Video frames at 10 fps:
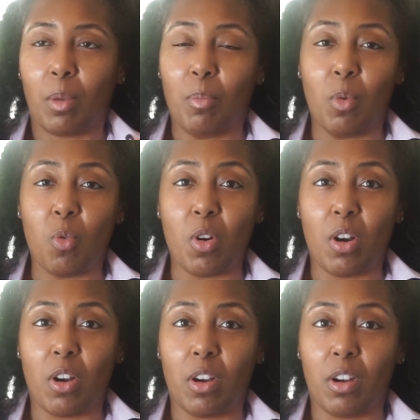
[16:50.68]

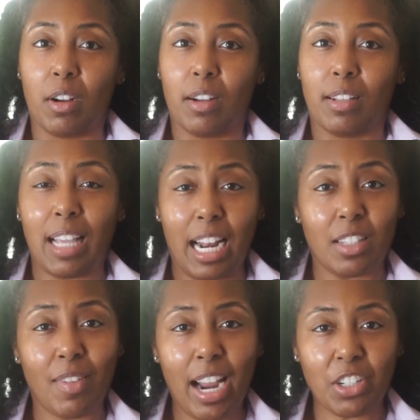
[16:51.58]
more
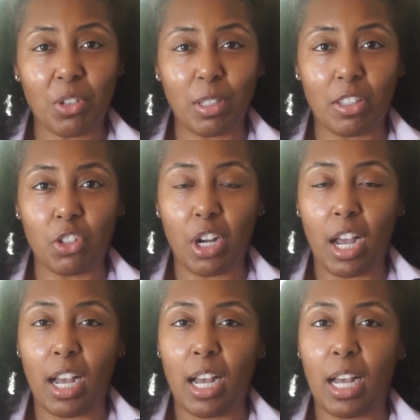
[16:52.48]
satisfaction with the
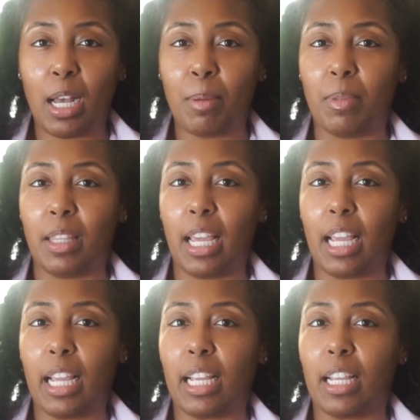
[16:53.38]
job,
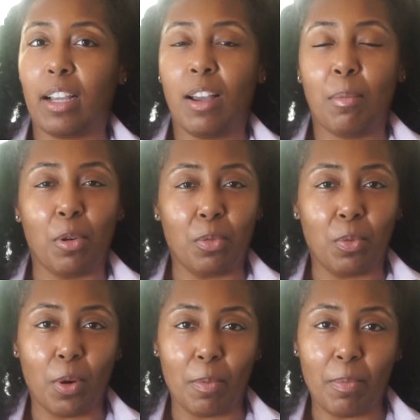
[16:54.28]
they
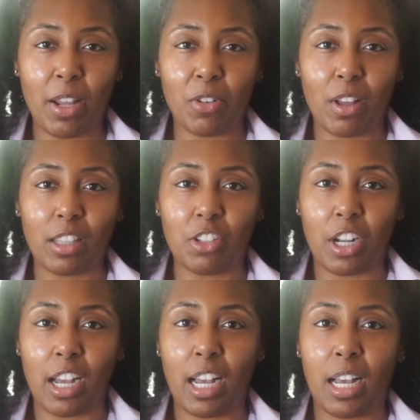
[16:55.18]
perform better on the
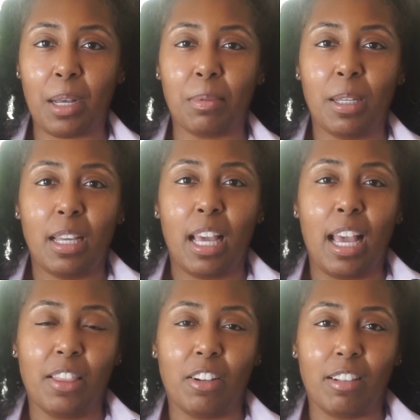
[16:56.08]
job,
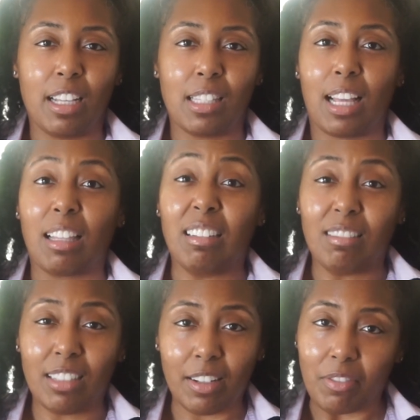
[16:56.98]
and they're less likely to
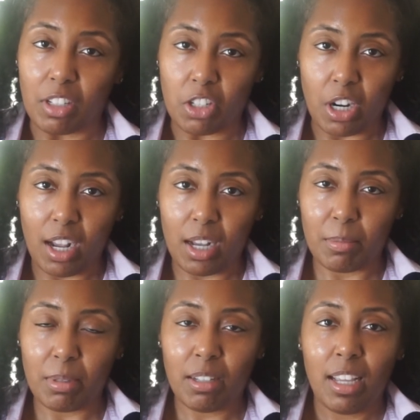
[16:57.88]
leave the
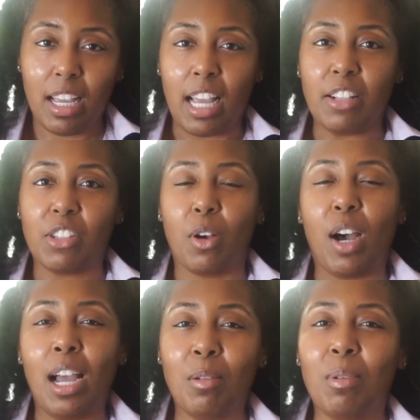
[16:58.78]
job. And so
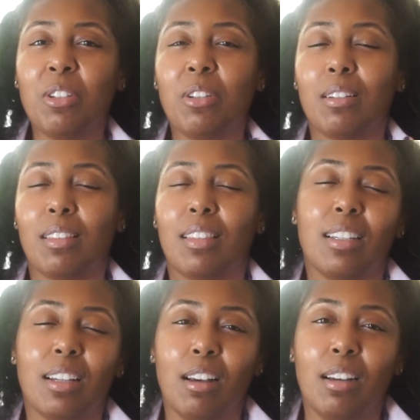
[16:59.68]
I want you to
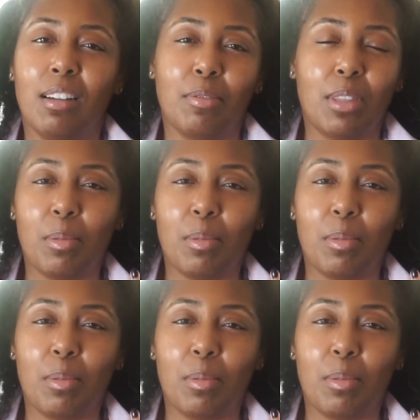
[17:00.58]
think of